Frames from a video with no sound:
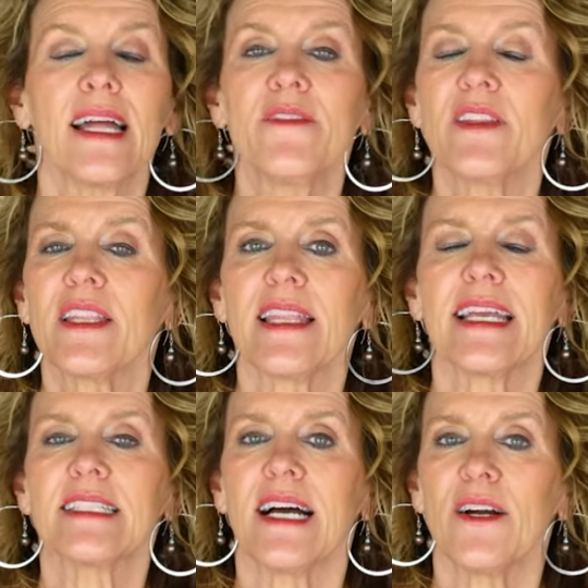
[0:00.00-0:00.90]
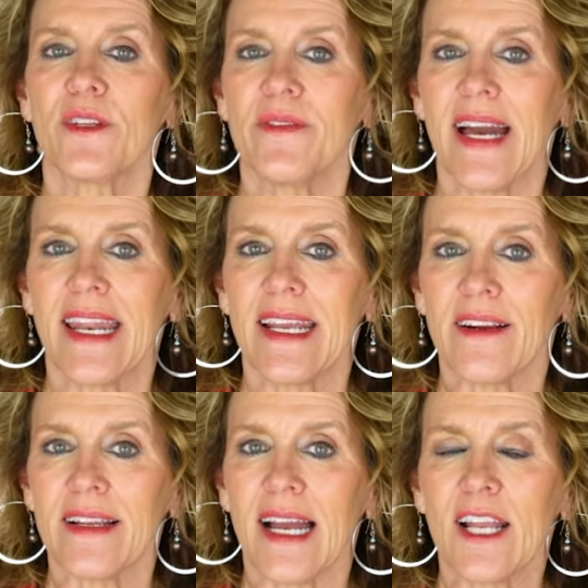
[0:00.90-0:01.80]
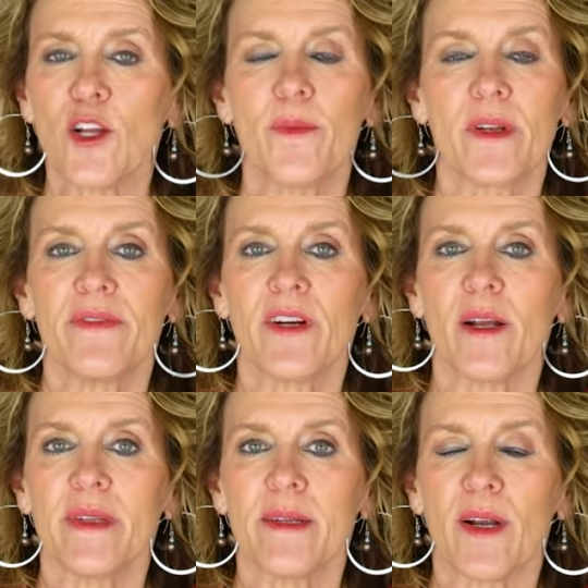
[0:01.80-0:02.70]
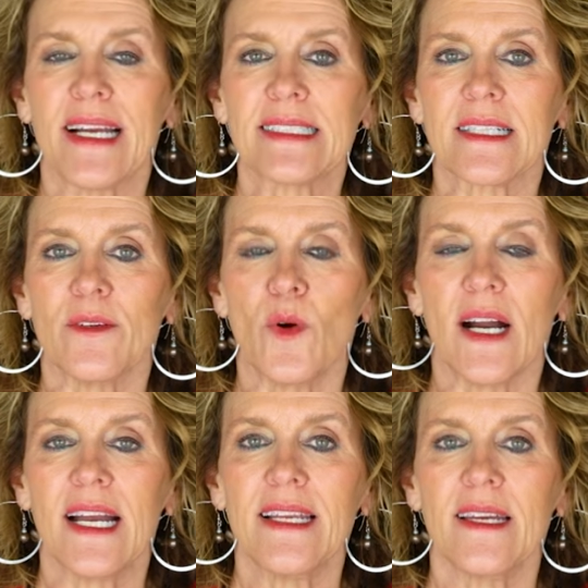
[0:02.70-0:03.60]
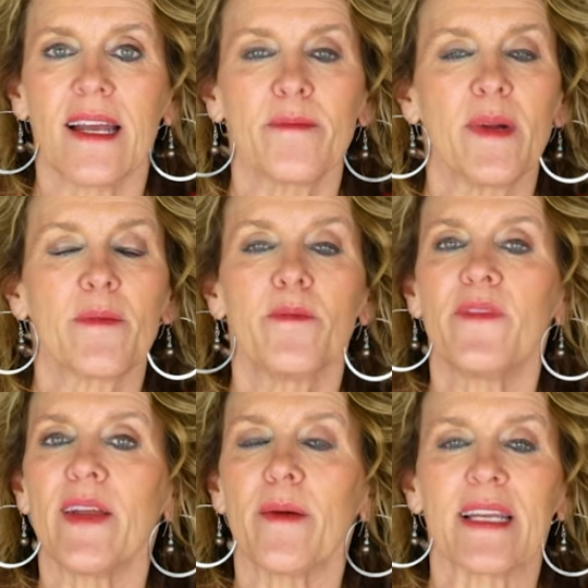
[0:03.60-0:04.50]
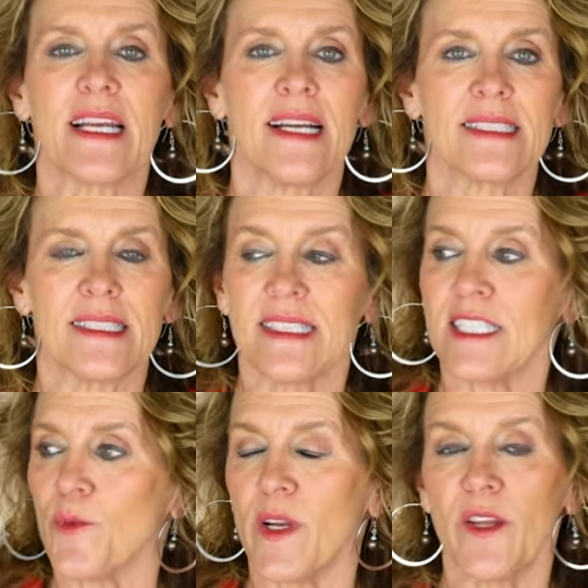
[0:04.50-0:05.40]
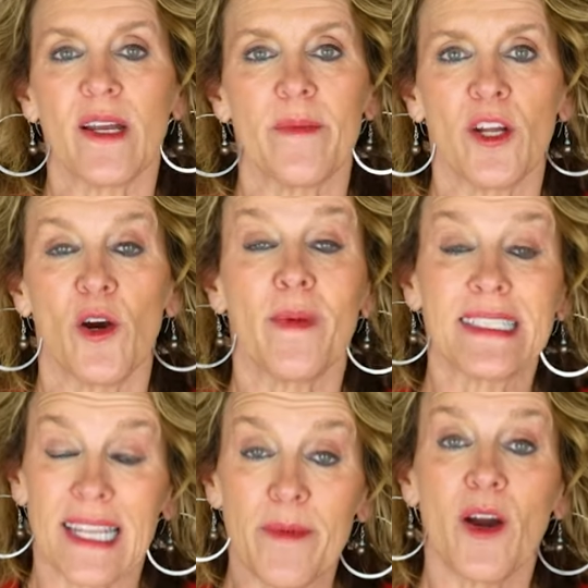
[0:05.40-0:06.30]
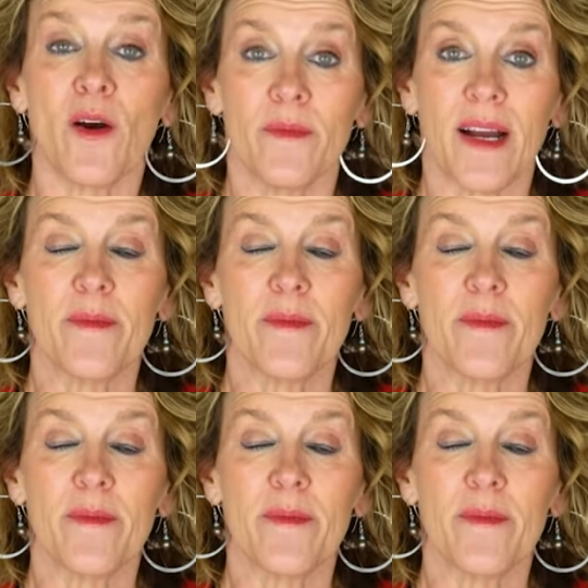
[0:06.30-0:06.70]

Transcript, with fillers: I live in the Lake Tahoe, Nevada area. I grew up on a farm in Nebraska. Why? And my family constantly says, when are you coming home? I said, I'm home.